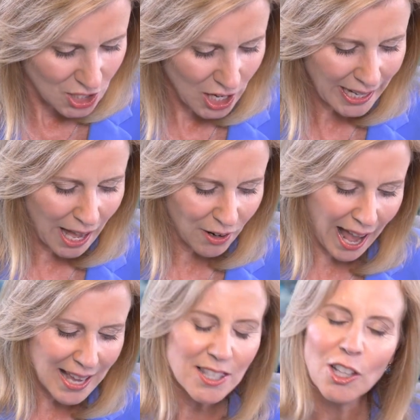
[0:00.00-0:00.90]
Check out
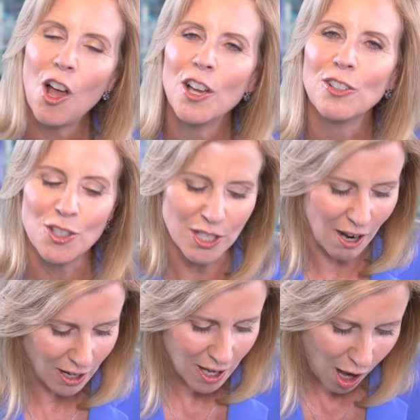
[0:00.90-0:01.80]

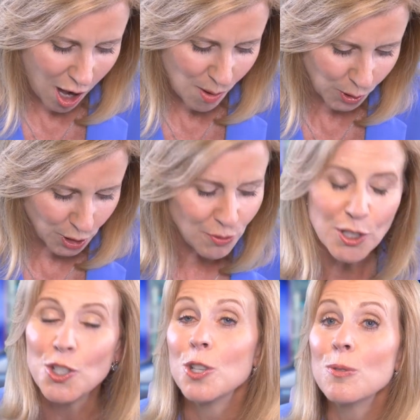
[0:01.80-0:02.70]
askthelawyers.com, where you
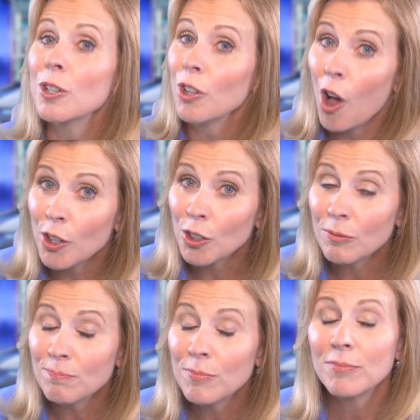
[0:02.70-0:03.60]
can choose a lawyer
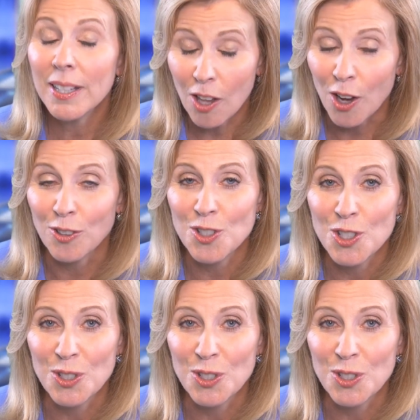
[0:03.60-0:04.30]
that lawyers